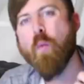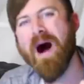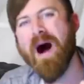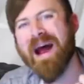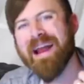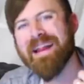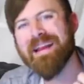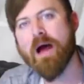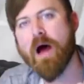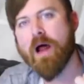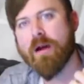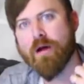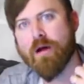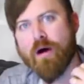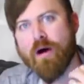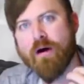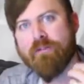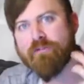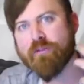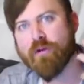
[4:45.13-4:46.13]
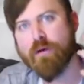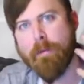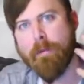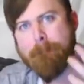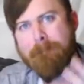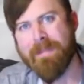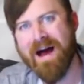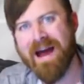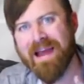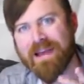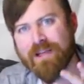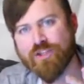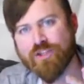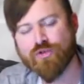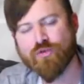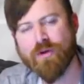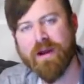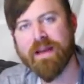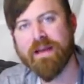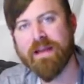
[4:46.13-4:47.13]
Why not offer my
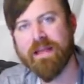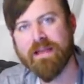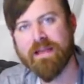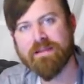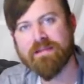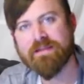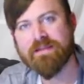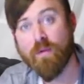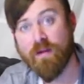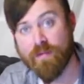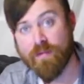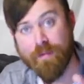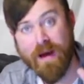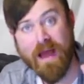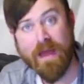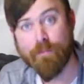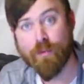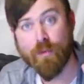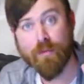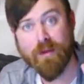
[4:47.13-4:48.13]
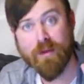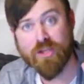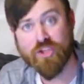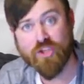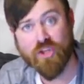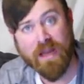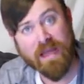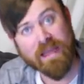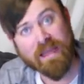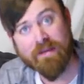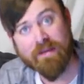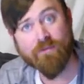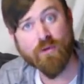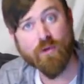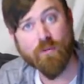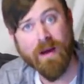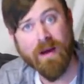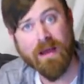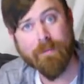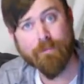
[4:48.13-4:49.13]
trainings with my permission? I give
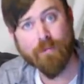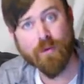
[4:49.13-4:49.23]
you my